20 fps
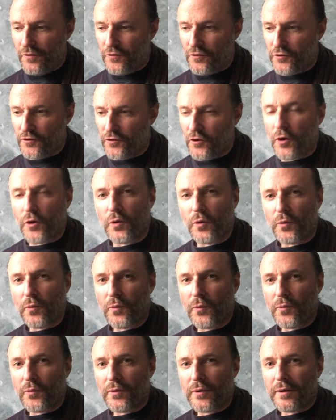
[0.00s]
So
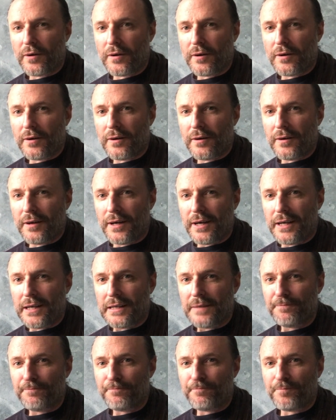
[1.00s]

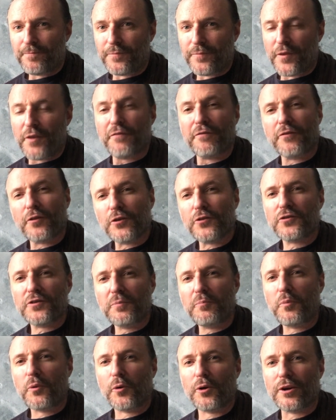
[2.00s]
the first
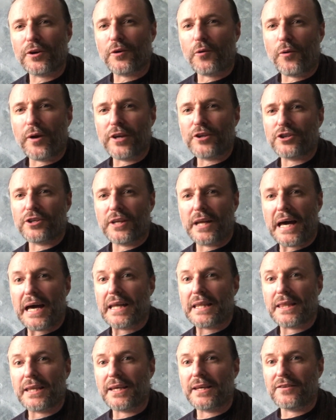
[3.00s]
important question I
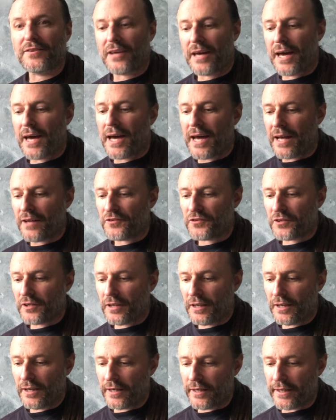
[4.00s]
think to ask
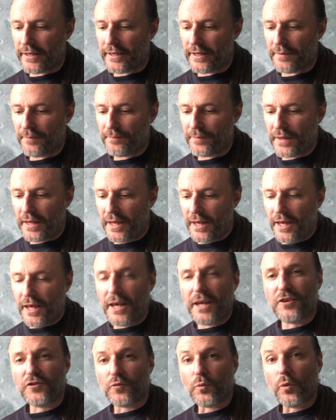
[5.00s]

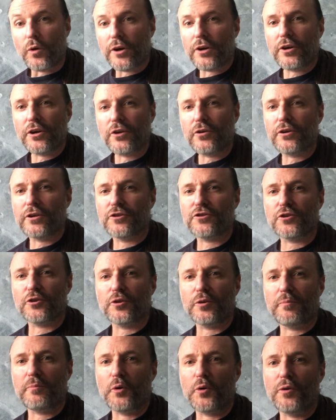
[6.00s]
is, what are your
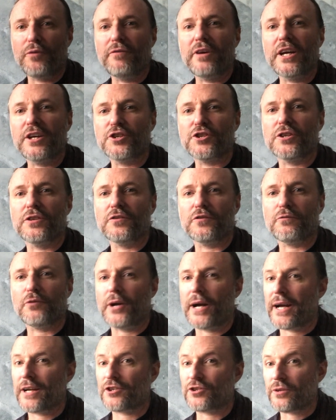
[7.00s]
internal motivations
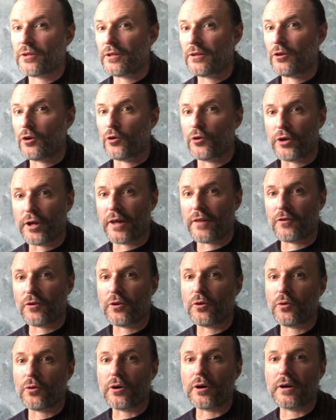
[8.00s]
for actually learning the
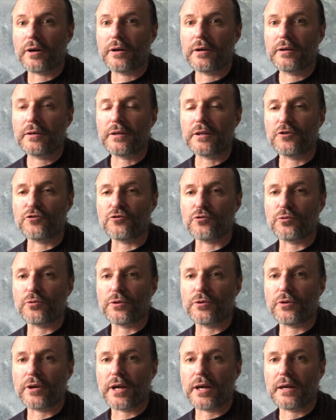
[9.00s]
lore in
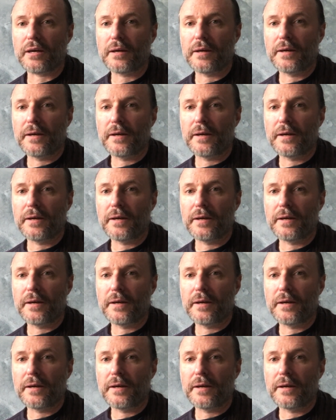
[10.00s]
Druidry?